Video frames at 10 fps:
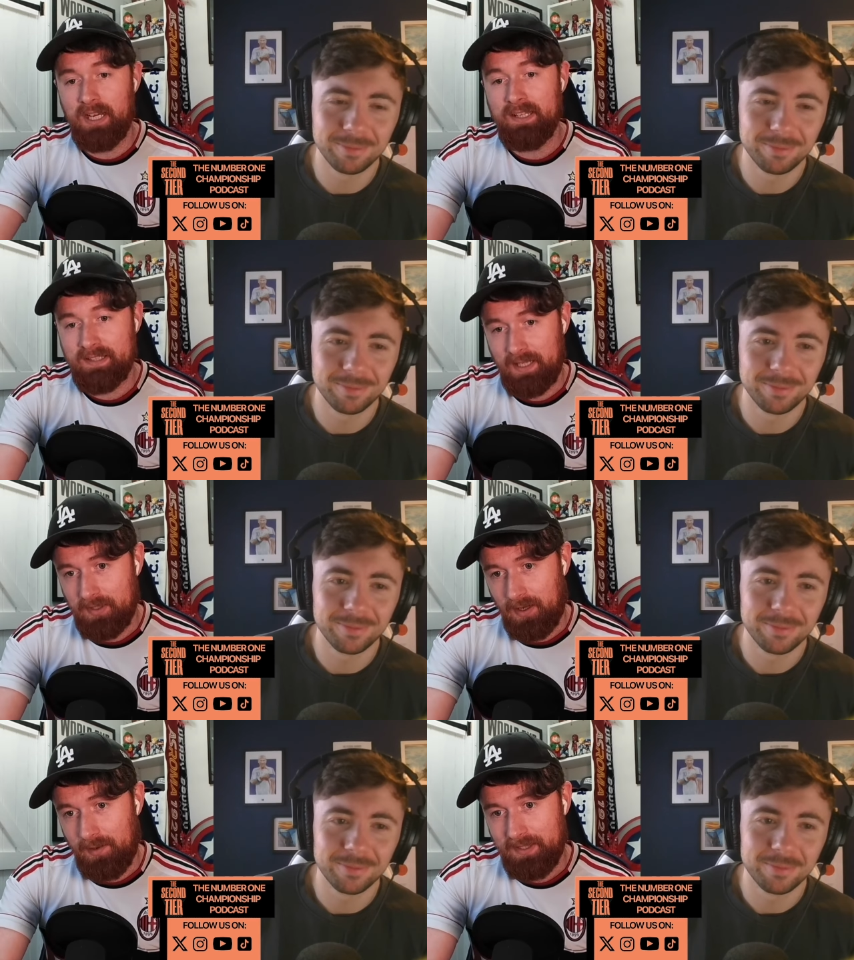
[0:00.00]
Speaker 1: at the same
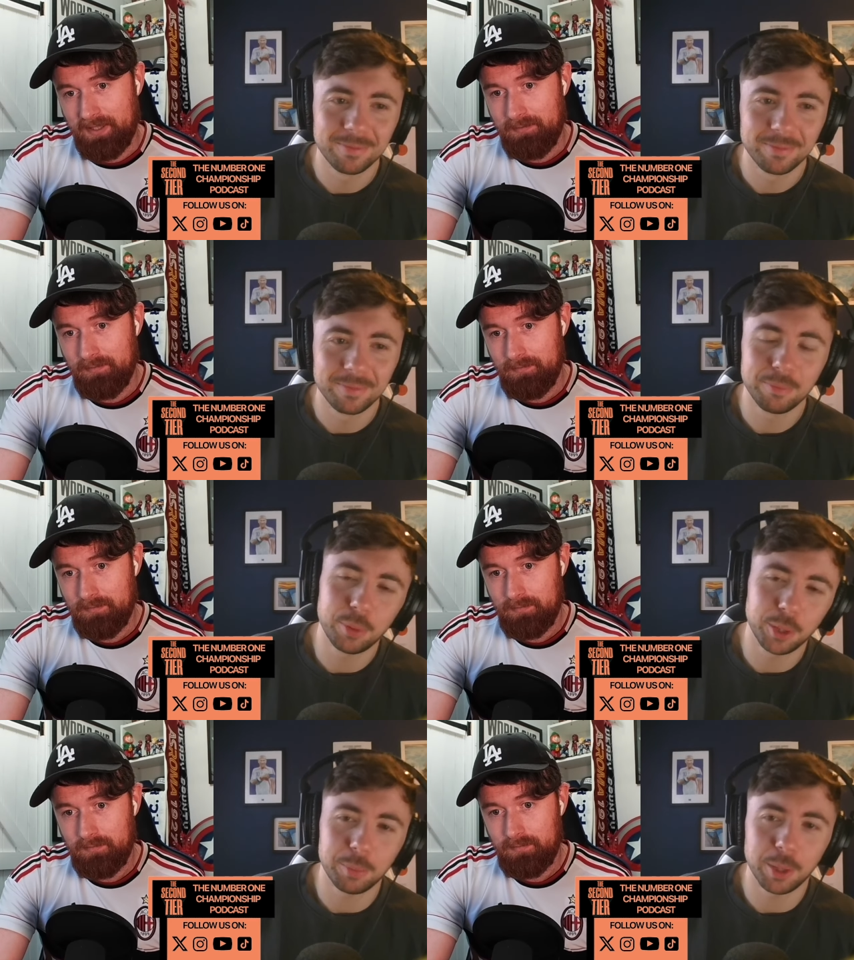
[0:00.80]
time,
Speaker 2: isn't it?
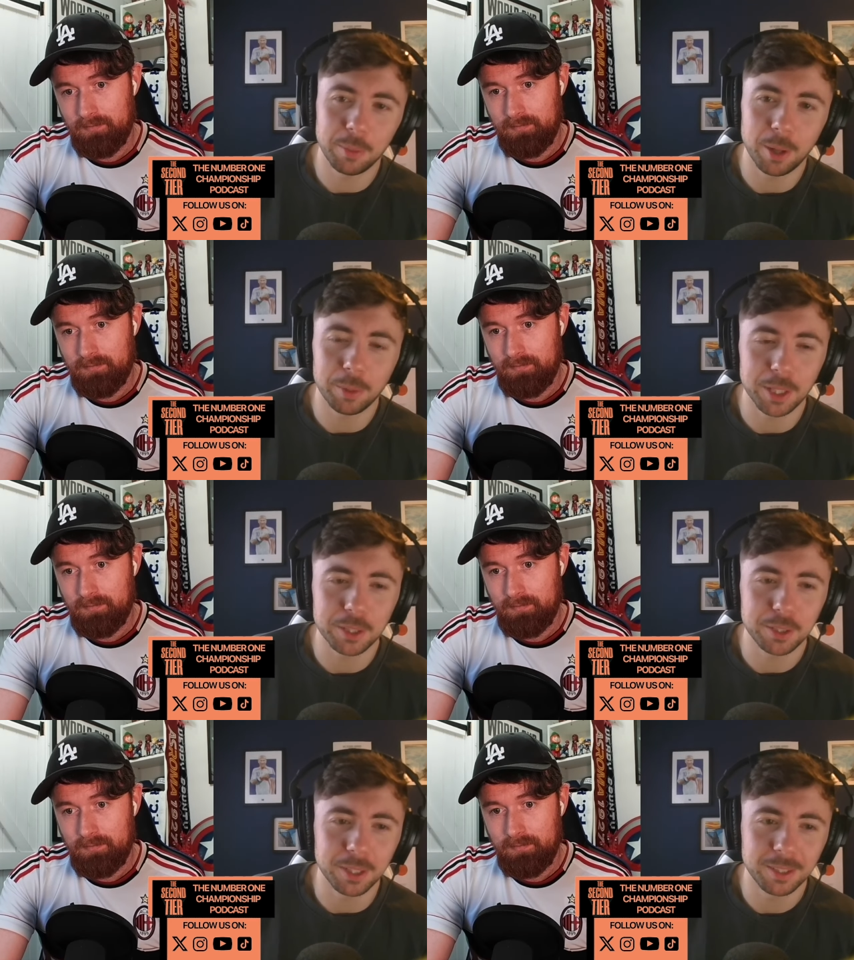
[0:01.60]
But but it might be
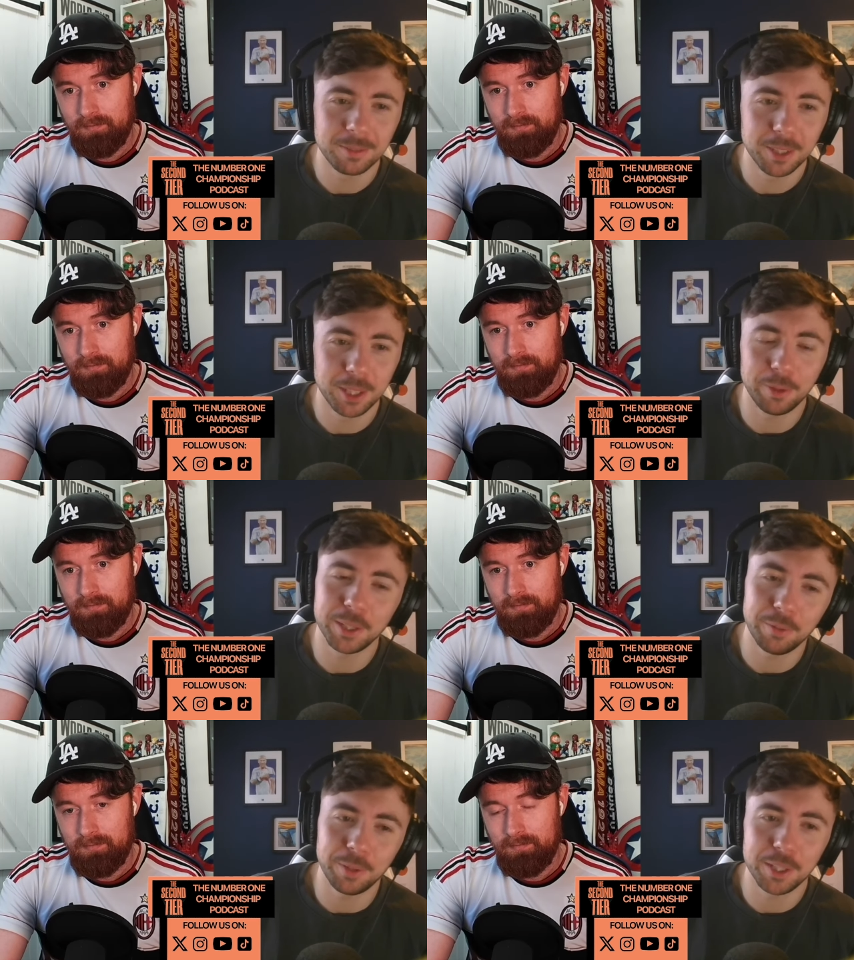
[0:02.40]
destiny. If
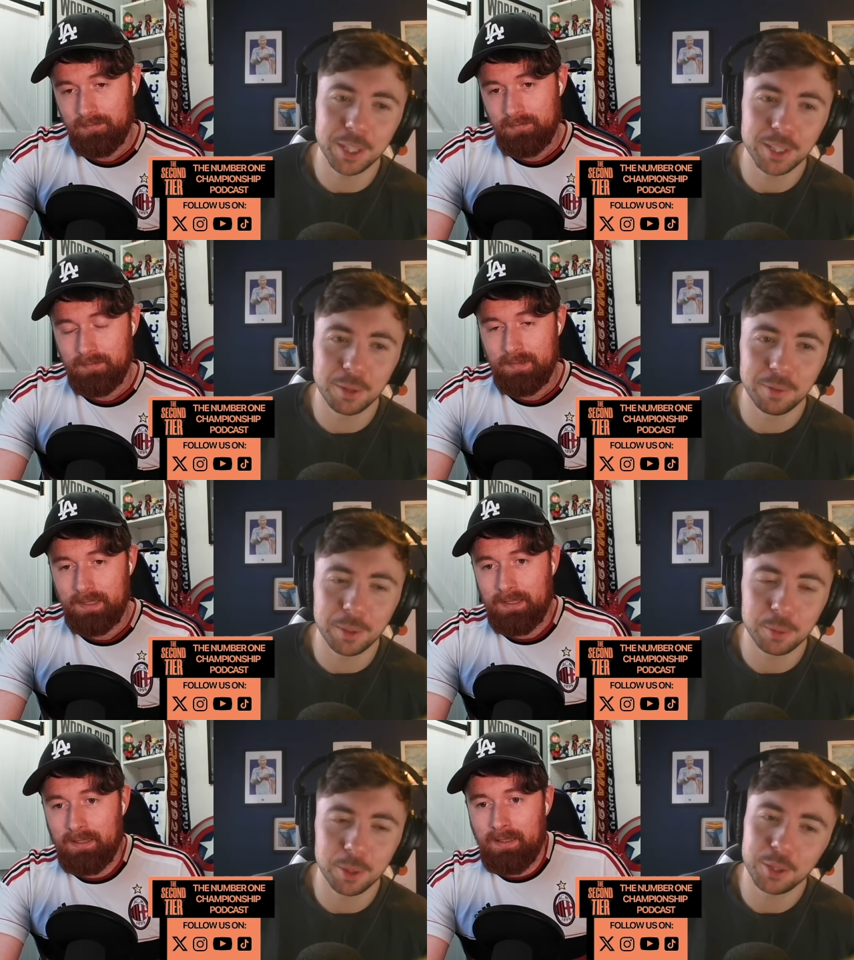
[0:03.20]
it's if it's destiny of
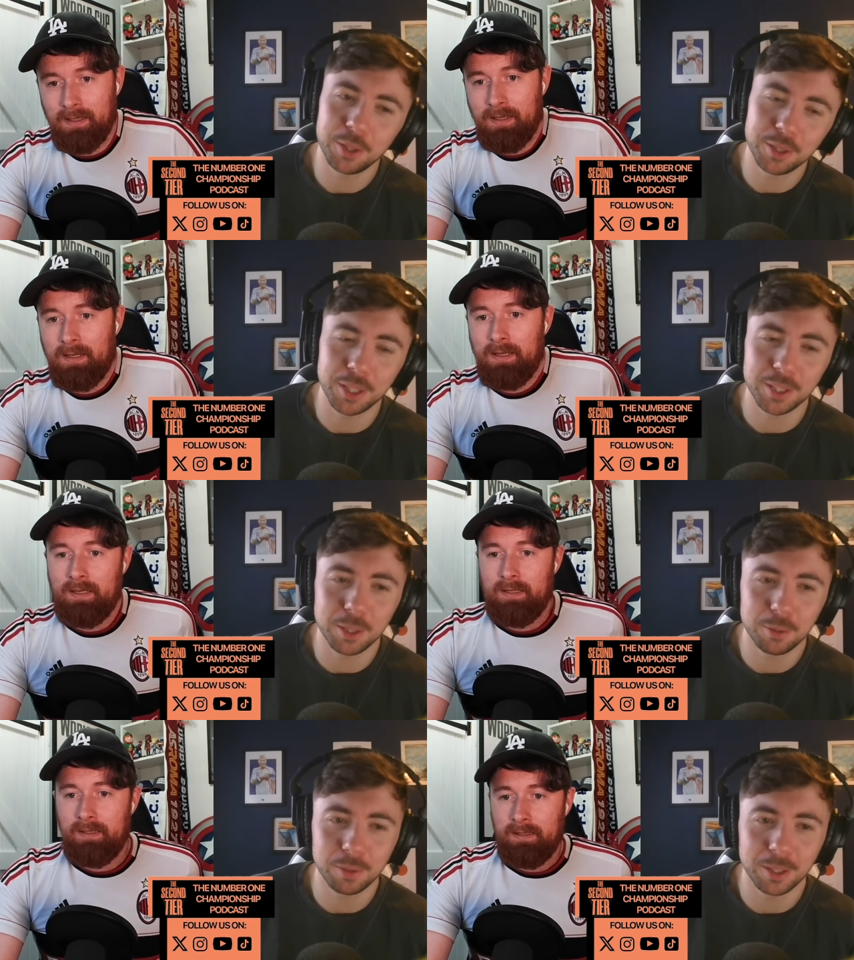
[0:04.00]
Ipswich, it's
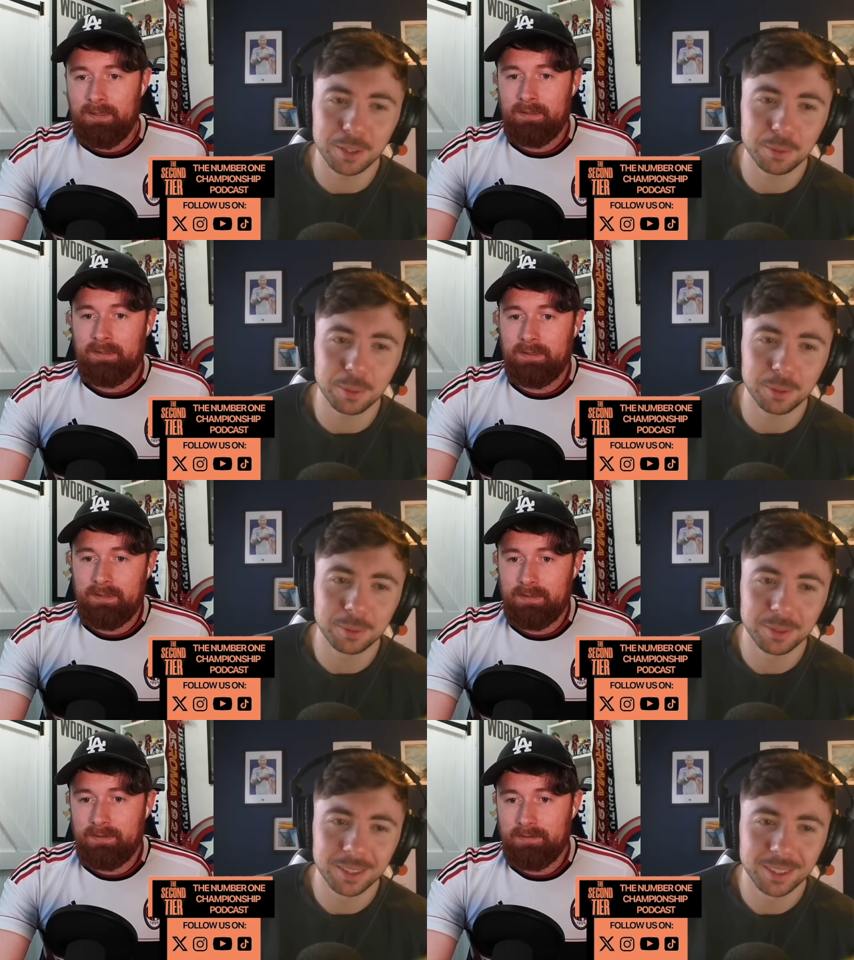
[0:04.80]
destiny of Leeds as well.
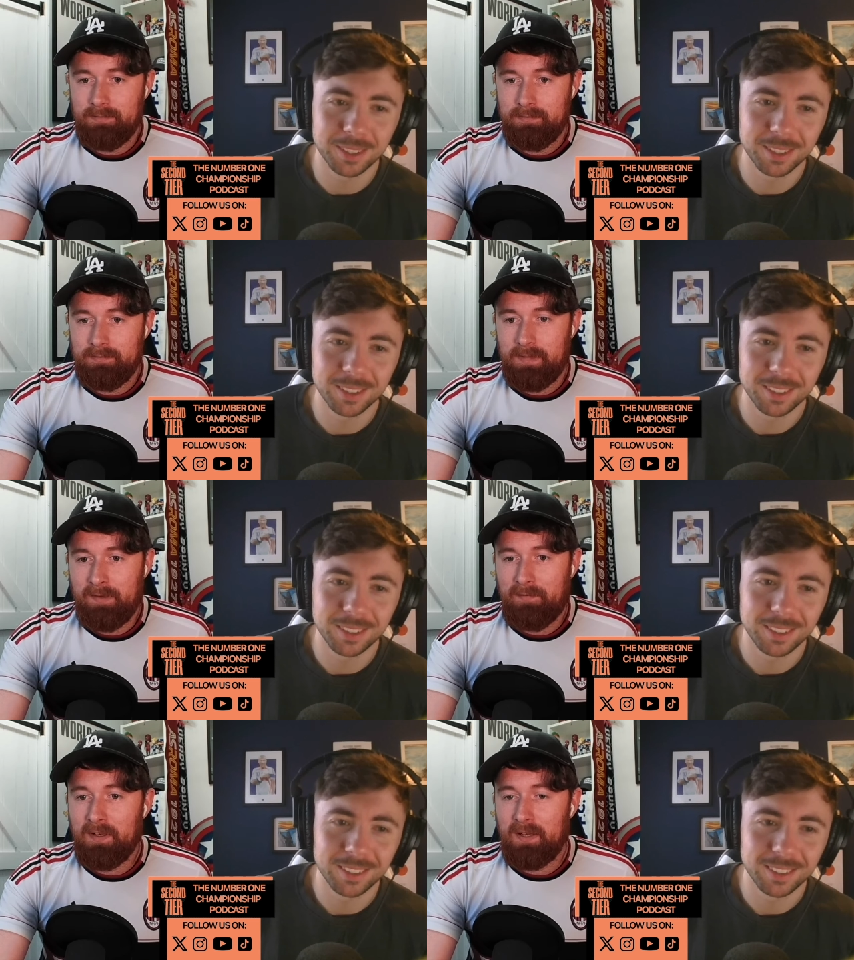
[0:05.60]
Speaker 1: I
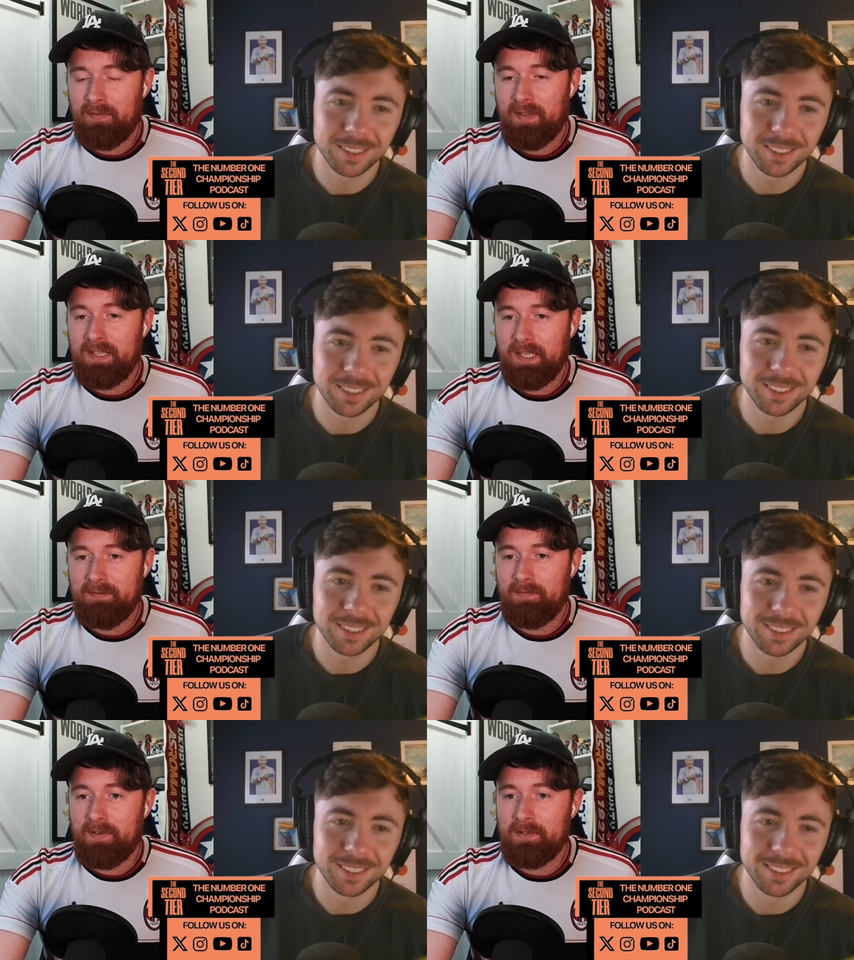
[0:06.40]
feel I think it
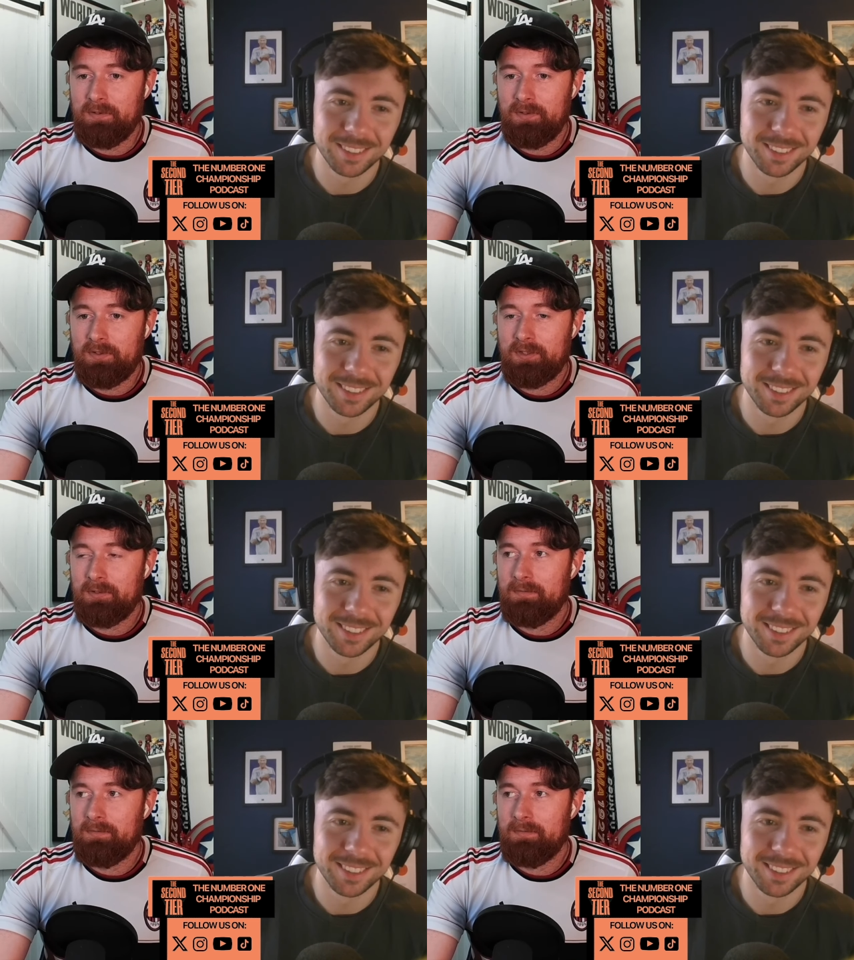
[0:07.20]
feels